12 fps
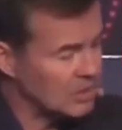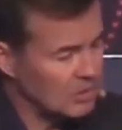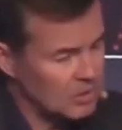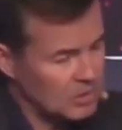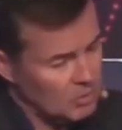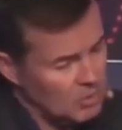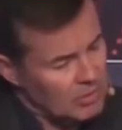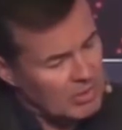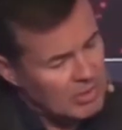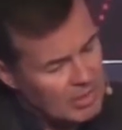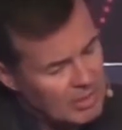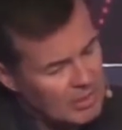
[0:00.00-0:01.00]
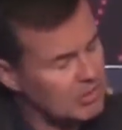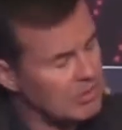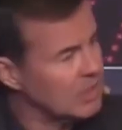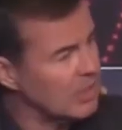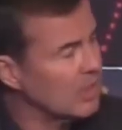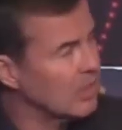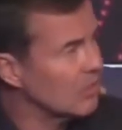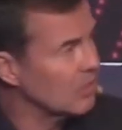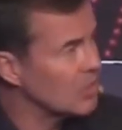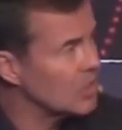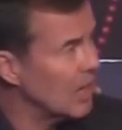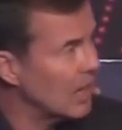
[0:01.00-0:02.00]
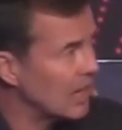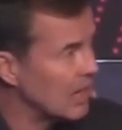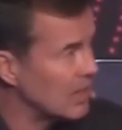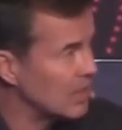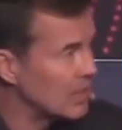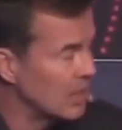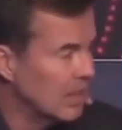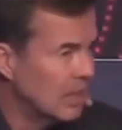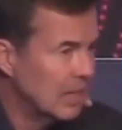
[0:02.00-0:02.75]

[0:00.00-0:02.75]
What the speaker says: So on the other side of the change,